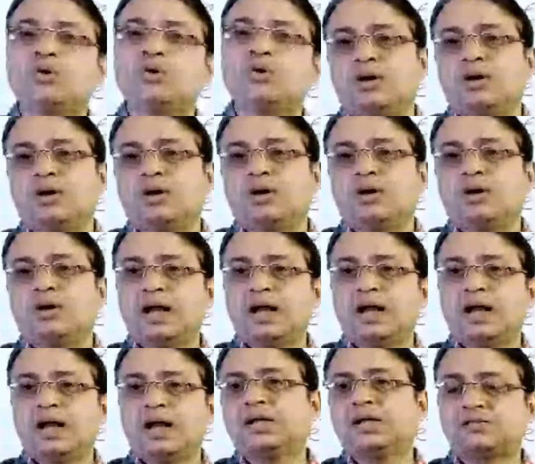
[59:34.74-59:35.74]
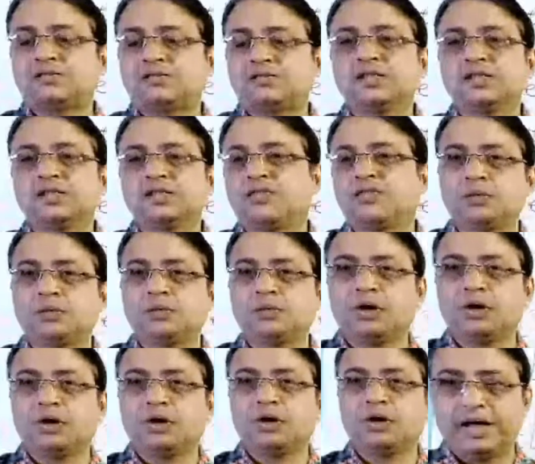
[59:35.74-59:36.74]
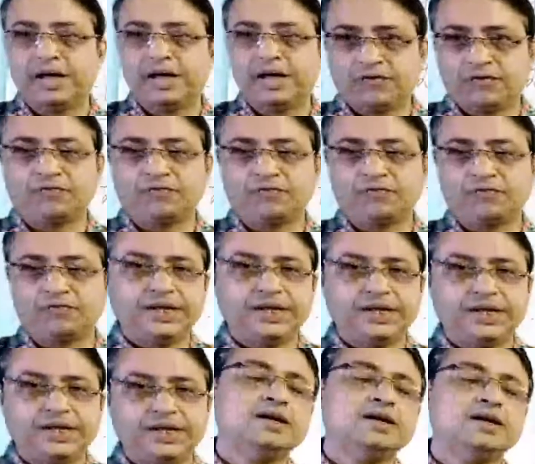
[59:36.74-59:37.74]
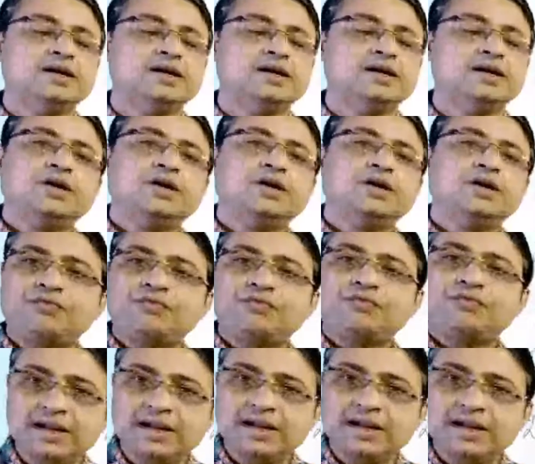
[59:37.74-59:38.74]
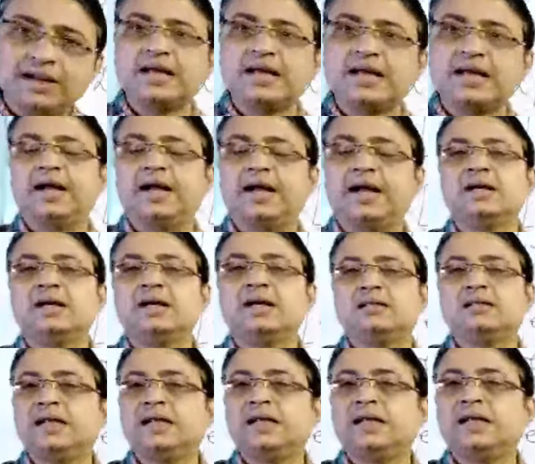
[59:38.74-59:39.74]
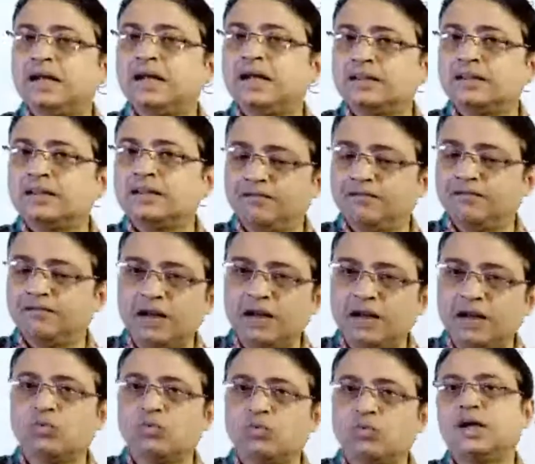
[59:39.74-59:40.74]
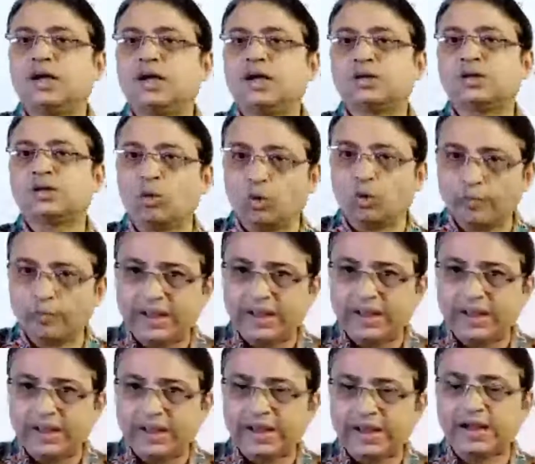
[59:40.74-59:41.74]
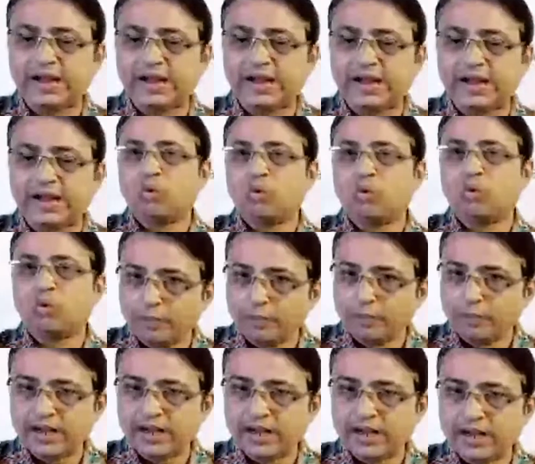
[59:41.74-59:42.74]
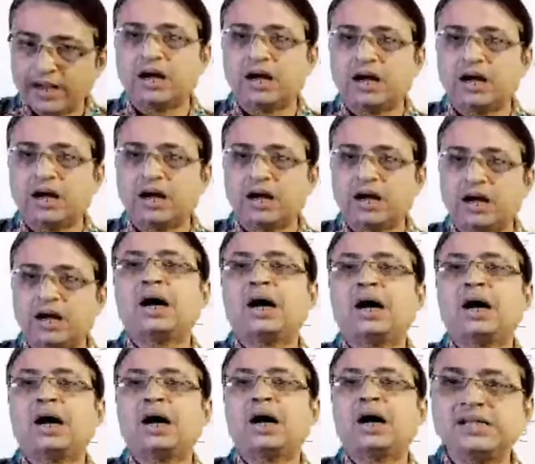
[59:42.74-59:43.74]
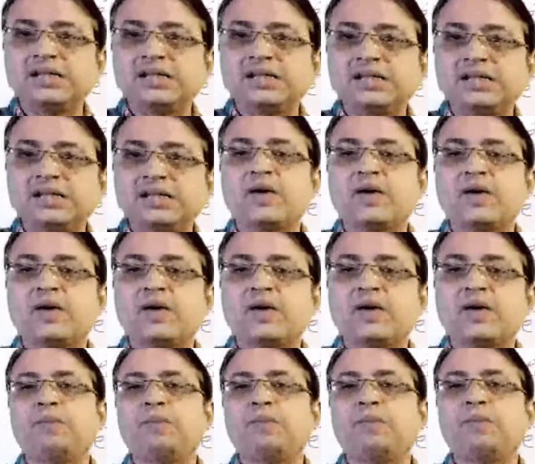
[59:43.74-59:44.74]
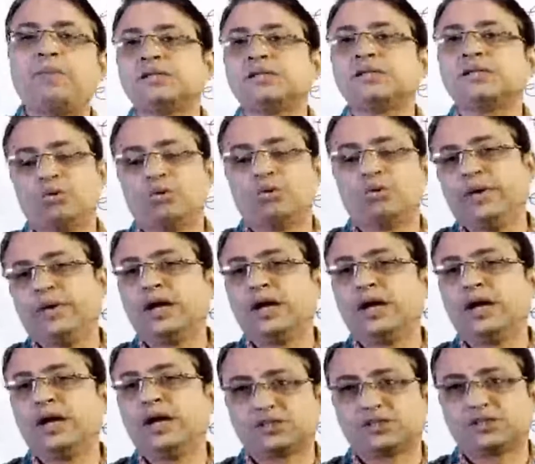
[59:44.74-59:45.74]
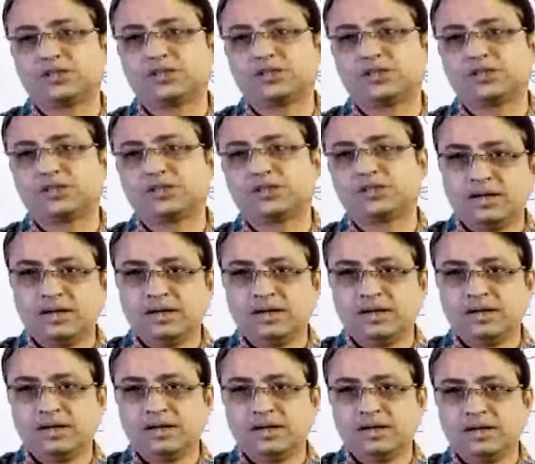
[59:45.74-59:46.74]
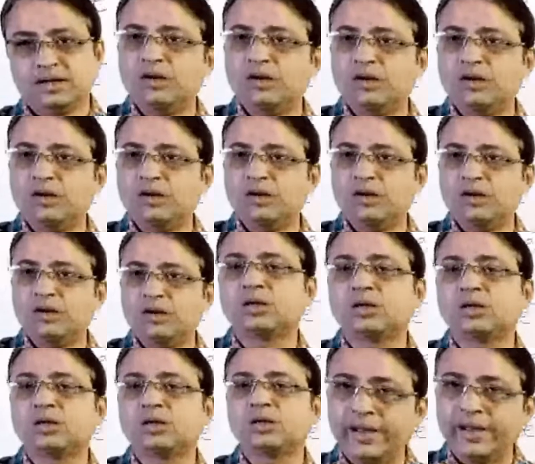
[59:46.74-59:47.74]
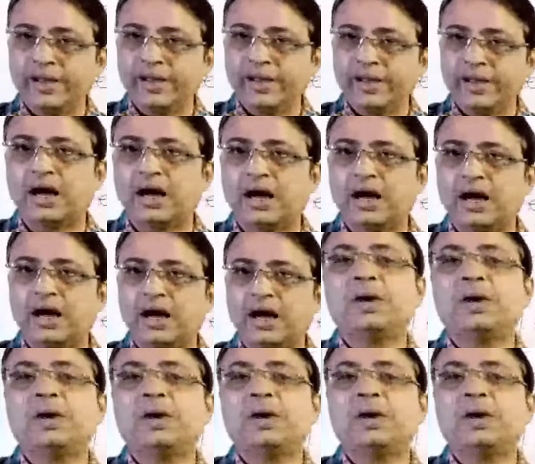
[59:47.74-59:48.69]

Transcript: the Laplace transform of f of t, you find that there the value was omega by s square plus omega square. If the value was omega by